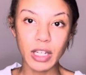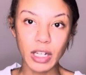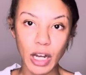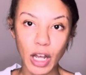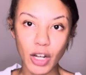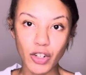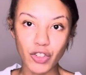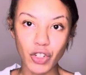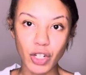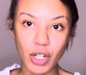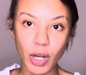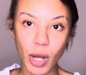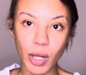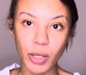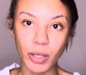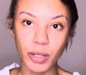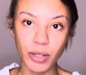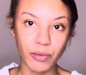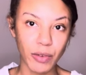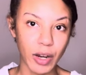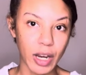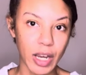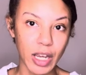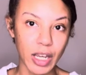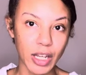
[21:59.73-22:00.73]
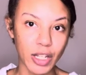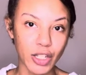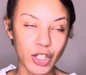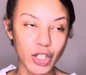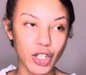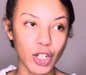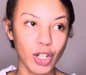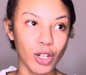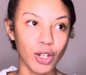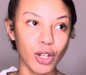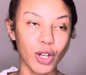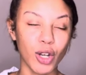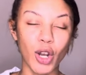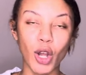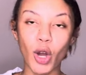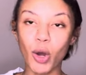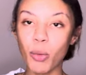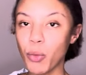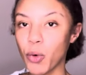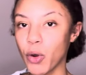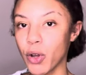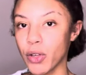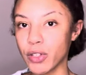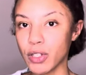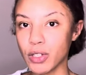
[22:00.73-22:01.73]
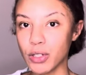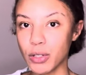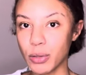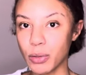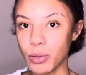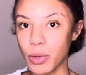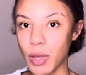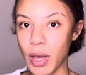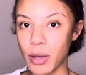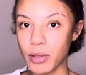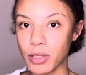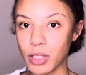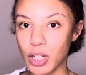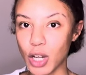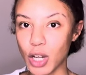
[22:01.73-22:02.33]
hundred dollar range, no more than two thousand